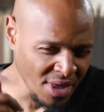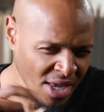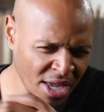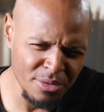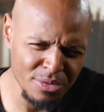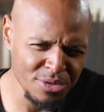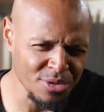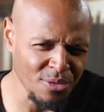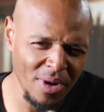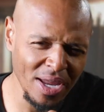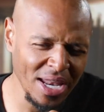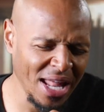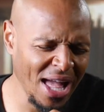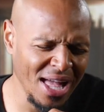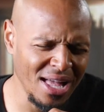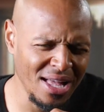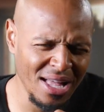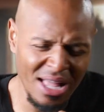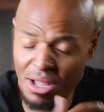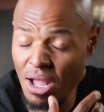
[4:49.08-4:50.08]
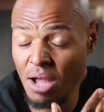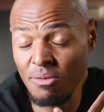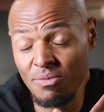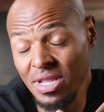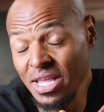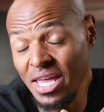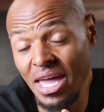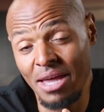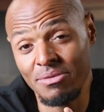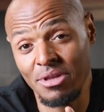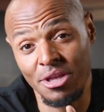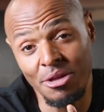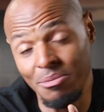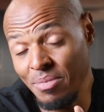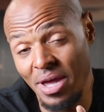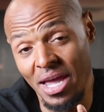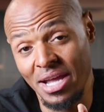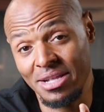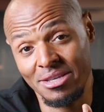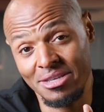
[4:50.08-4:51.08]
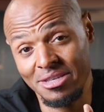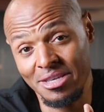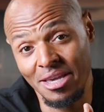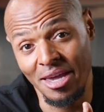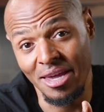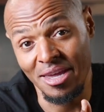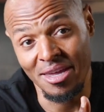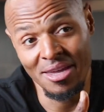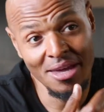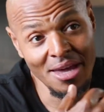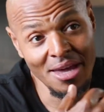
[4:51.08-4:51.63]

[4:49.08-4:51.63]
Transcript: It was great. I, I really have nothing bad to say.